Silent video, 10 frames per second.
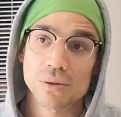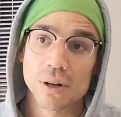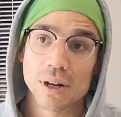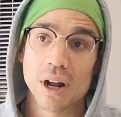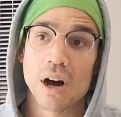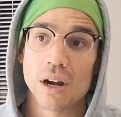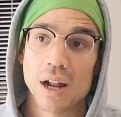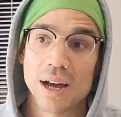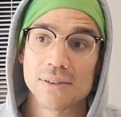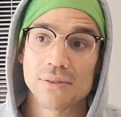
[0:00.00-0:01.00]
do on an
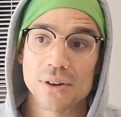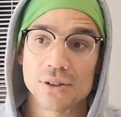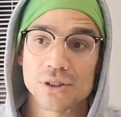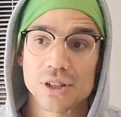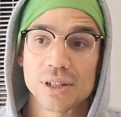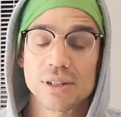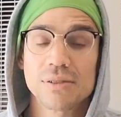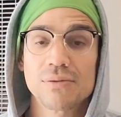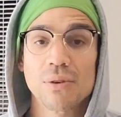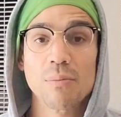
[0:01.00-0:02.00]
online
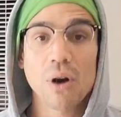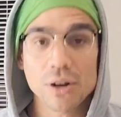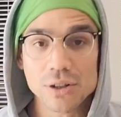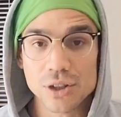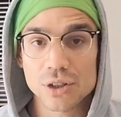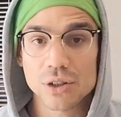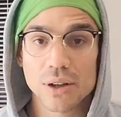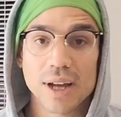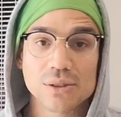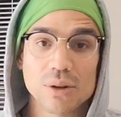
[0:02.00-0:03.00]
version for March.
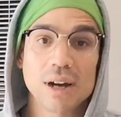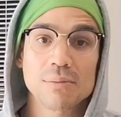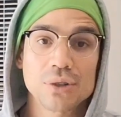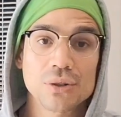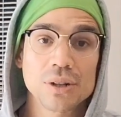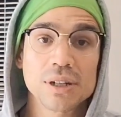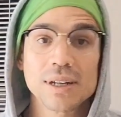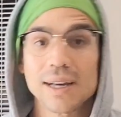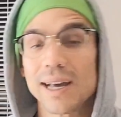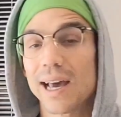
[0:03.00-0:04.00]
So that's what I'm doing.
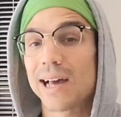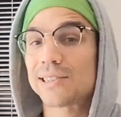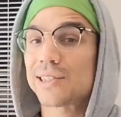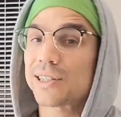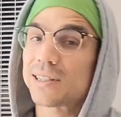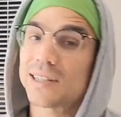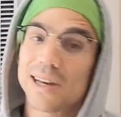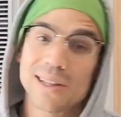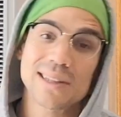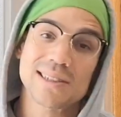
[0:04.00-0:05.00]
As you can
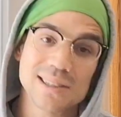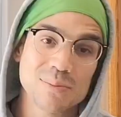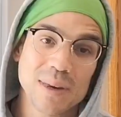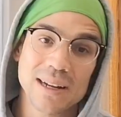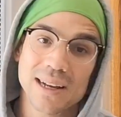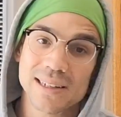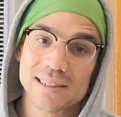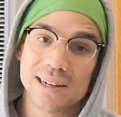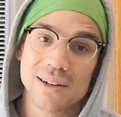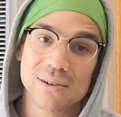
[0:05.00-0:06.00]
tell, this is my
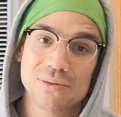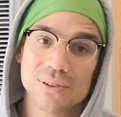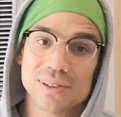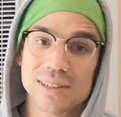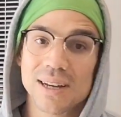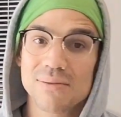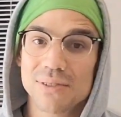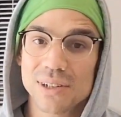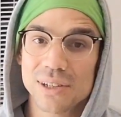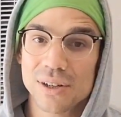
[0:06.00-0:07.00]
nice little first time
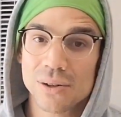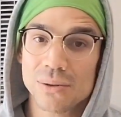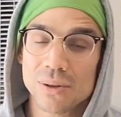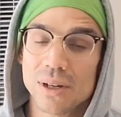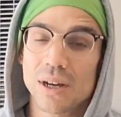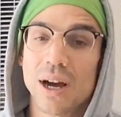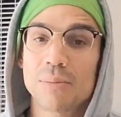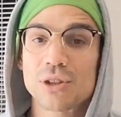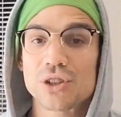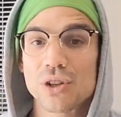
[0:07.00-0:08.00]
video.
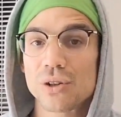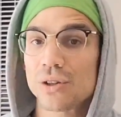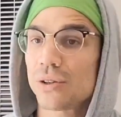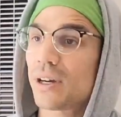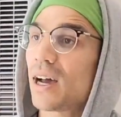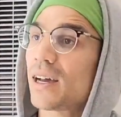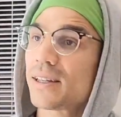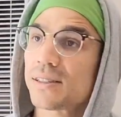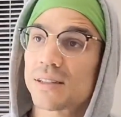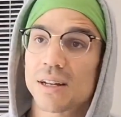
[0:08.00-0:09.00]
I'm gonna show you
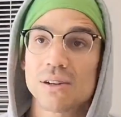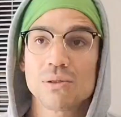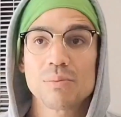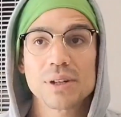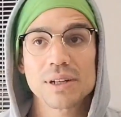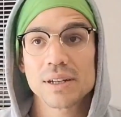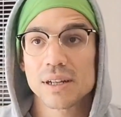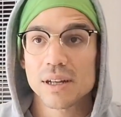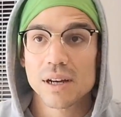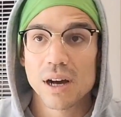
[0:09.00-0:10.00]
guys a little bit
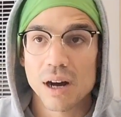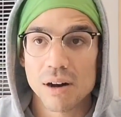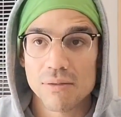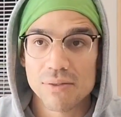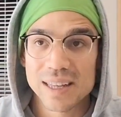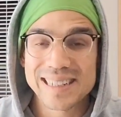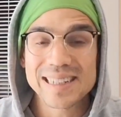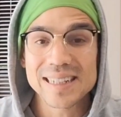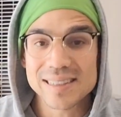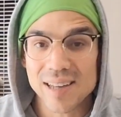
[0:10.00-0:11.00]
of the
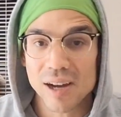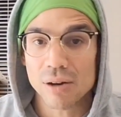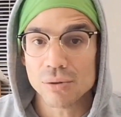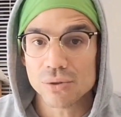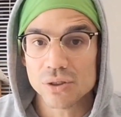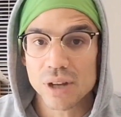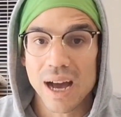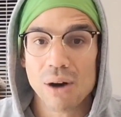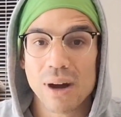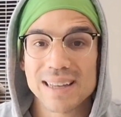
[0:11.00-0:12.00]
details,
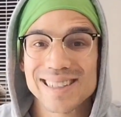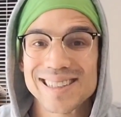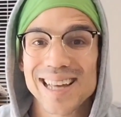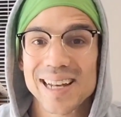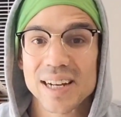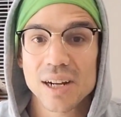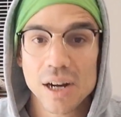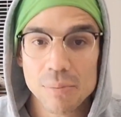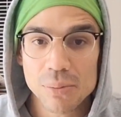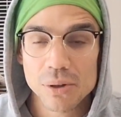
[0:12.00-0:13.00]
how I set it
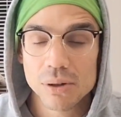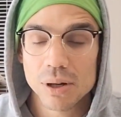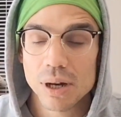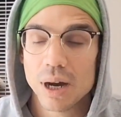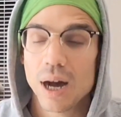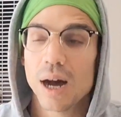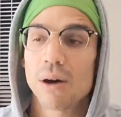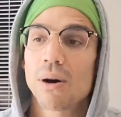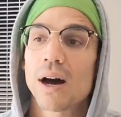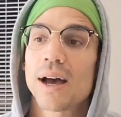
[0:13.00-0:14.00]
up,
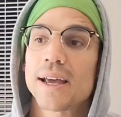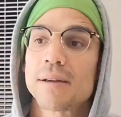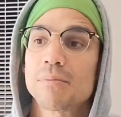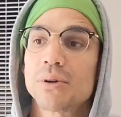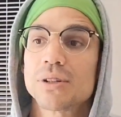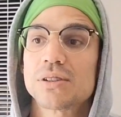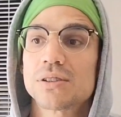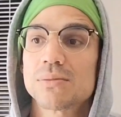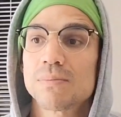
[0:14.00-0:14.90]
how I put